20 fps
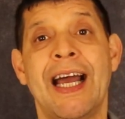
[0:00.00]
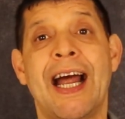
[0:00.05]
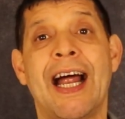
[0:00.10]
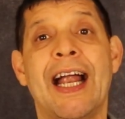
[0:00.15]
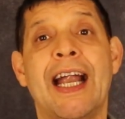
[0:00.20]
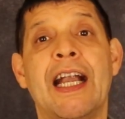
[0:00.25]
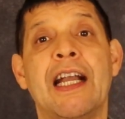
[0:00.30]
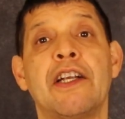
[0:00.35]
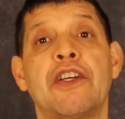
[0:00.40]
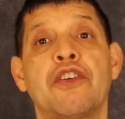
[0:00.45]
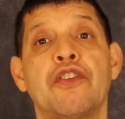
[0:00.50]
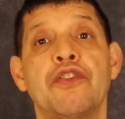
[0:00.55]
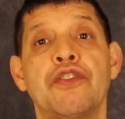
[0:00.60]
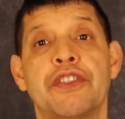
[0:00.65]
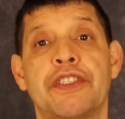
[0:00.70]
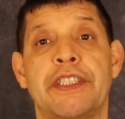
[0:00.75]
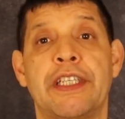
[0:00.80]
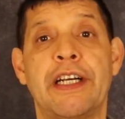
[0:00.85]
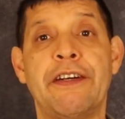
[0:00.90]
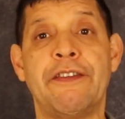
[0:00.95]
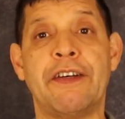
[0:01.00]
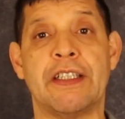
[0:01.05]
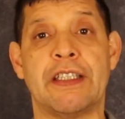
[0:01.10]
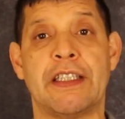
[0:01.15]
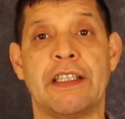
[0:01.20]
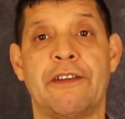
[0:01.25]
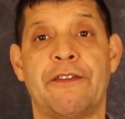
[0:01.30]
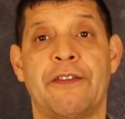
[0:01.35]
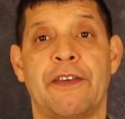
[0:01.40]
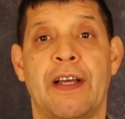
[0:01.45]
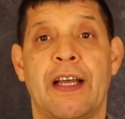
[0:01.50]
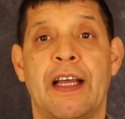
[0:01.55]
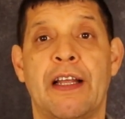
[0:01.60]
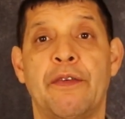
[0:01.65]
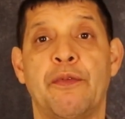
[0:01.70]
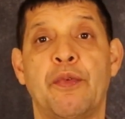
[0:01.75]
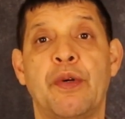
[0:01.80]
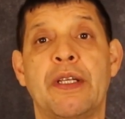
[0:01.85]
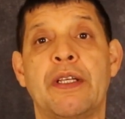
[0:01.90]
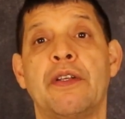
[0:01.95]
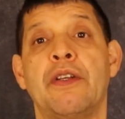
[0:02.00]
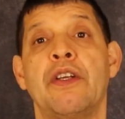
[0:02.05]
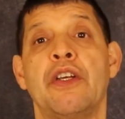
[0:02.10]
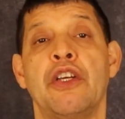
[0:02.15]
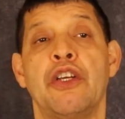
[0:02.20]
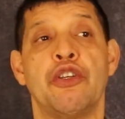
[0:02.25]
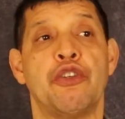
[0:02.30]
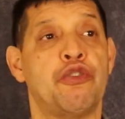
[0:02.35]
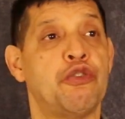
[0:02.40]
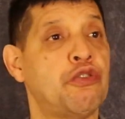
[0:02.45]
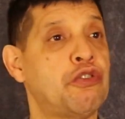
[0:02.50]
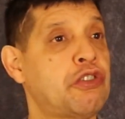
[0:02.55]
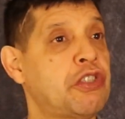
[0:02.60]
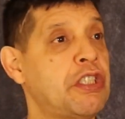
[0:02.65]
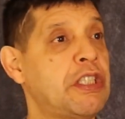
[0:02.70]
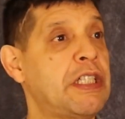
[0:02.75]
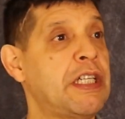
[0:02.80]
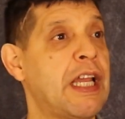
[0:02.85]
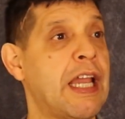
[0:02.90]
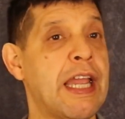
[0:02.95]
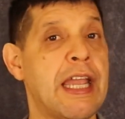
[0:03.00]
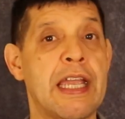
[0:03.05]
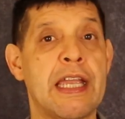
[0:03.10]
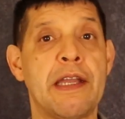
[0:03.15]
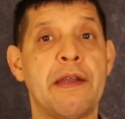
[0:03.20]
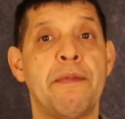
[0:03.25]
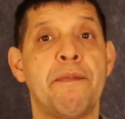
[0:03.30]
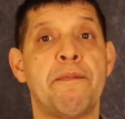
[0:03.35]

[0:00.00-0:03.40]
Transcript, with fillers: are conservative and when you see a